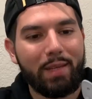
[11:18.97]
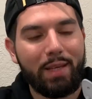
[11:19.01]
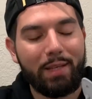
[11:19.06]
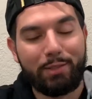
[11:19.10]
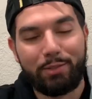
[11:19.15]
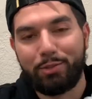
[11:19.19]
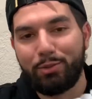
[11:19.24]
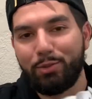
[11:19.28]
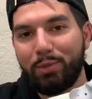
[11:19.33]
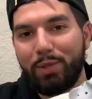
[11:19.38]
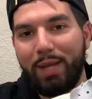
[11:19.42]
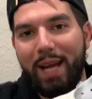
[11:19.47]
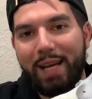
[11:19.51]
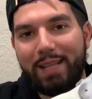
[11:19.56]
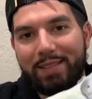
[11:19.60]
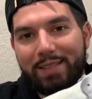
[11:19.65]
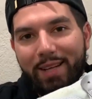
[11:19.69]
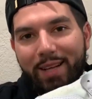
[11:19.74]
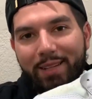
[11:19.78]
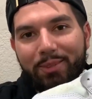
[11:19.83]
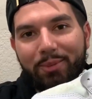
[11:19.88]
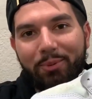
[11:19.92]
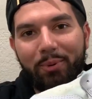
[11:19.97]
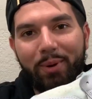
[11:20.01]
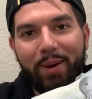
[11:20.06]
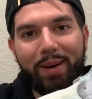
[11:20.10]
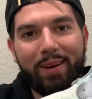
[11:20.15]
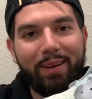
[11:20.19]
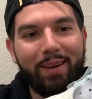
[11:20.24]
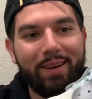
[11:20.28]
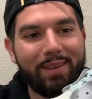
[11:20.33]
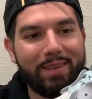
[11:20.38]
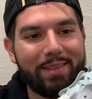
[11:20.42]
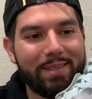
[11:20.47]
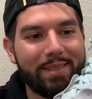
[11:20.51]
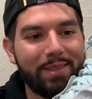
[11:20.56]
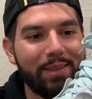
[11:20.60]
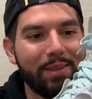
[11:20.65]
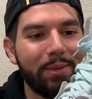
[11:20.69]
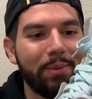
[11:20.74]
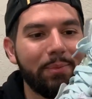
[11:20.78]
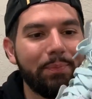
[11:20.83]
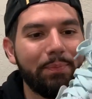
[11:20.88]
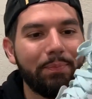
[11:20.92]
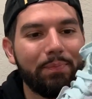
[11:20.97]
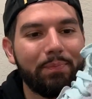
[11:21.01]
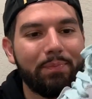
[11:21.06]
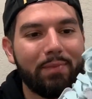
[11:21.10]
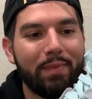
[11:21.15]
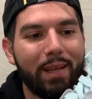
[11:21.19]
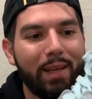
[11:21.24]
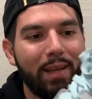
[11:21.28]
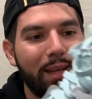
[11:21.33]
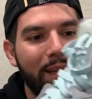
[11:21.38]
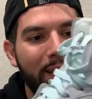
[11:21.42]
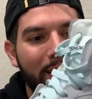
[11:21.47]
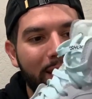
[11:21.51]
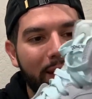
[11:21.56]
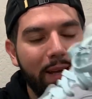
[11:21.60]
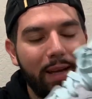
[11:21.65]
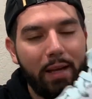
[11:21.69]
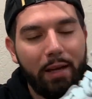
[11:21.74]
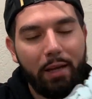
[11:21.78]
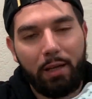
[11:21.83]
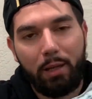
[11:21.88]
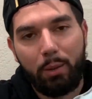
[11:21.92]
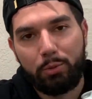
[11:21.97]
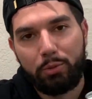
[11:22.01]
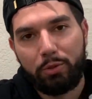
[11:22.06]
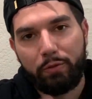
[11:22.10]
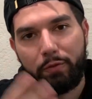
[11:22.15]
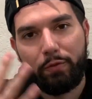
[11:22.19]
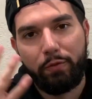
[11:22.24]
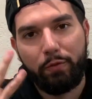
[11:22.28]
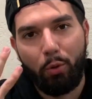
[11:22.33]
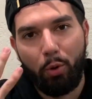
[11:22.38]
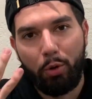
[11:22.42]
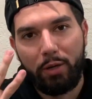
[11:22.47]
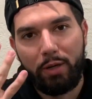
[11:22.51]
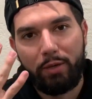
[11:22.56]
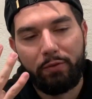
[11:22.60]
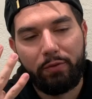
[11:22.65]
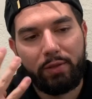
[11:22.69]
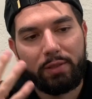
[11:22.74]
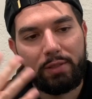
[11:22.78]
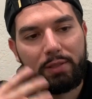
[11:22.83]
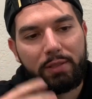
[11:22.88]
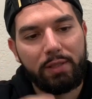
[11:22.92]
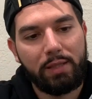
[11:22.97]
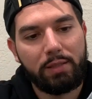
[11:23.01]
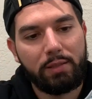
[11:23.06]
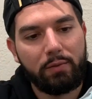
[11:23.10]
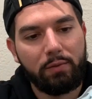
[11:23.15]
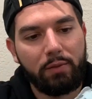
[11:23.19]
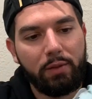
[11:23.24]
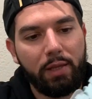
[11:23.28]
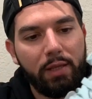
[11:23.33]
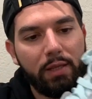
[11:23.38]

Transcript: They're just too nice not to wear, honestly. And it comes with 4 different sets of